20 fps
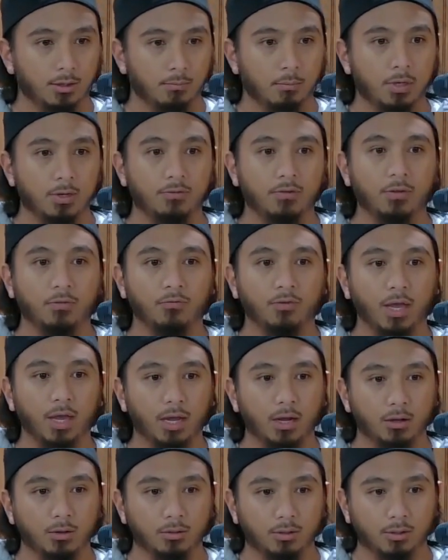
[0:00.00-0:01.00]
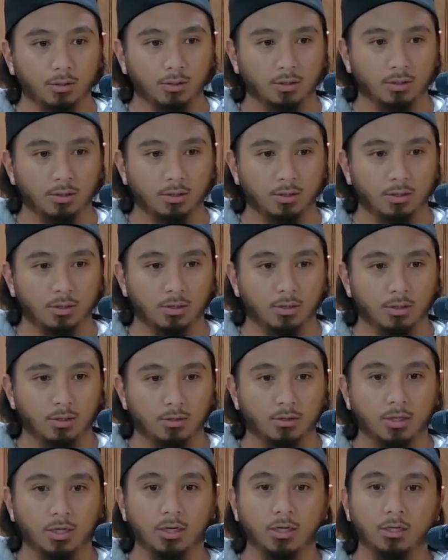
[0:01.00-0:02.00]
But if he failed,
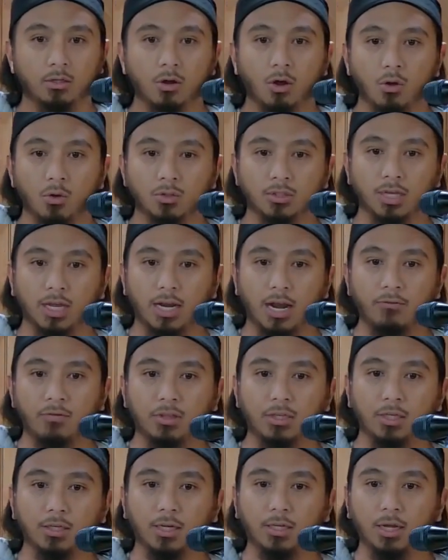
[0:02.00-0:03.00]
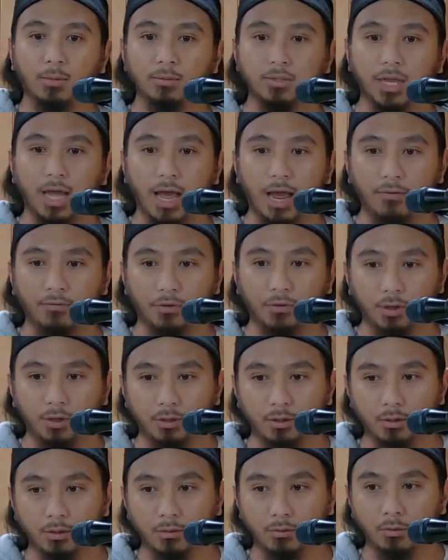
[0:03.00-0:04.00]
then he knows that everything that comes
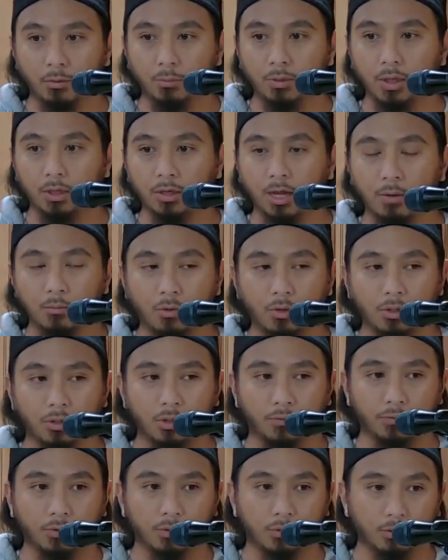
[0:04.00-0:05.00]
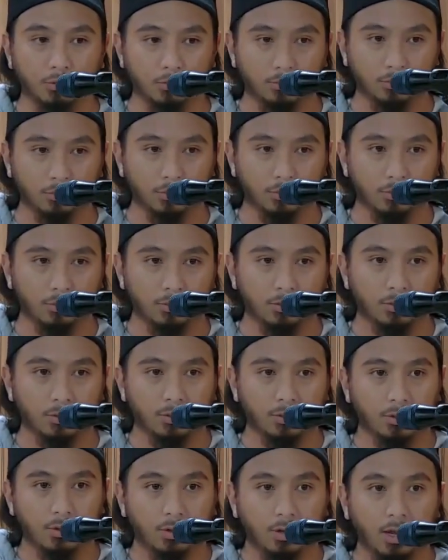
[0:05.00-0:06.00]
after will be a lot more difficult.
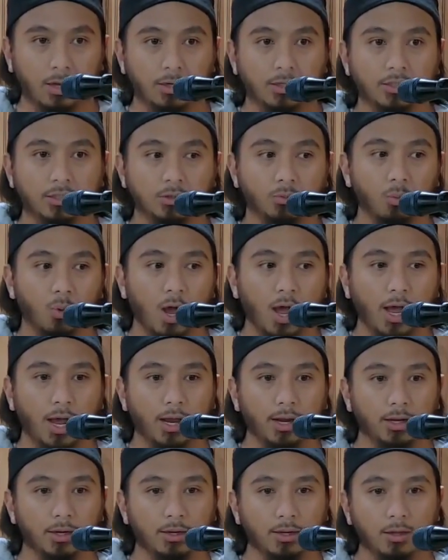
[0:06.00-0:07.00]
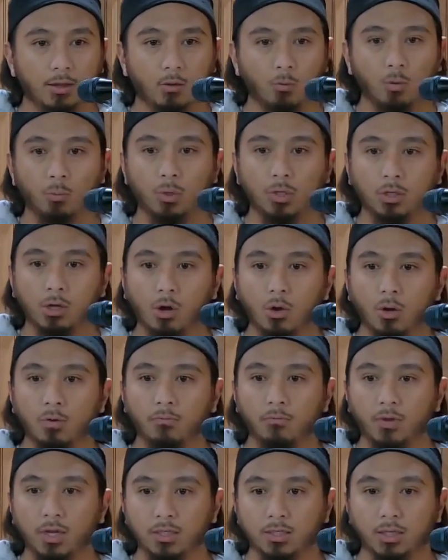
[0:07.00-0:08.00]
And this is why when we go
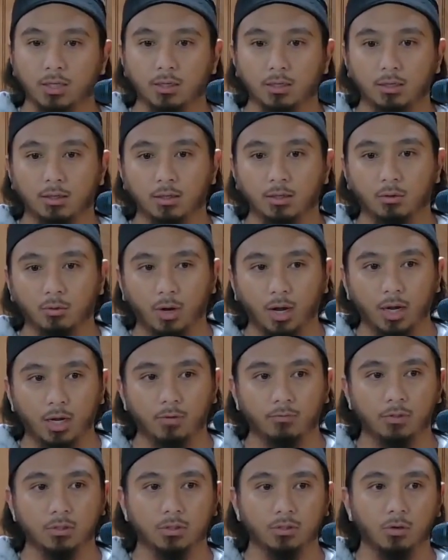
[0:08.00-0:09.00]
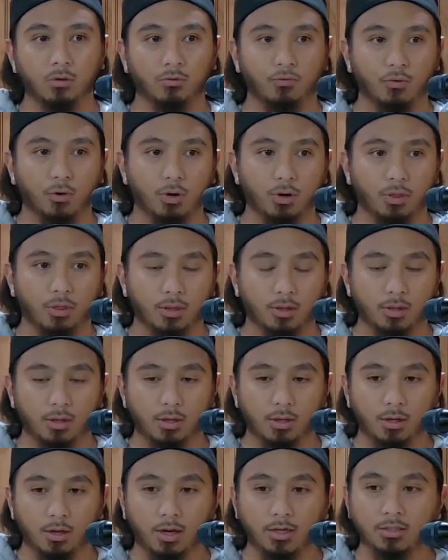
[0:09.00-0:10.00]
and visit the grave and so forth,
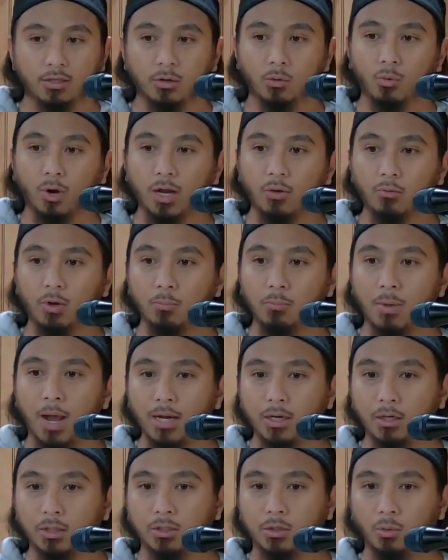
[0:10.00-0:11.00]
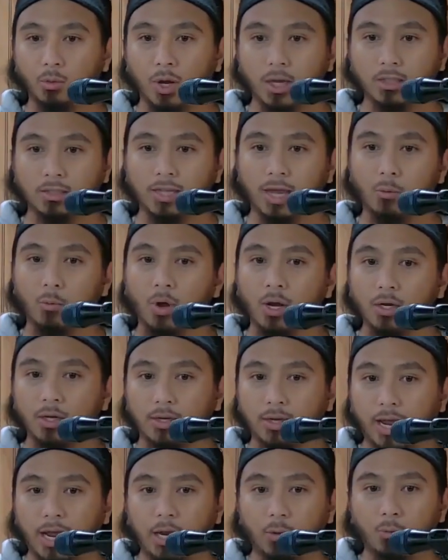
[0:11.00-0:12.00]
it's a great reminder to us that one
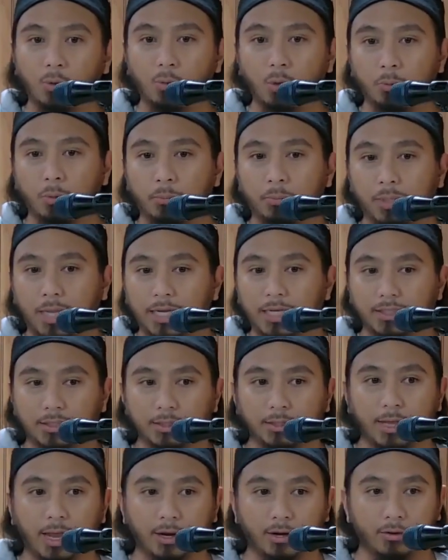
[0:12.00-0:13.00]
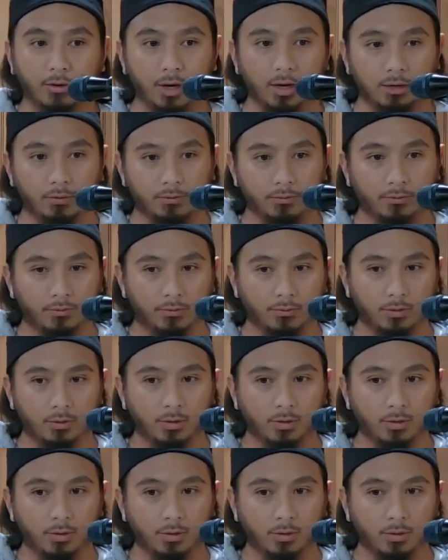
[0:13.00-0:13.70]
day we will be placed in that grave.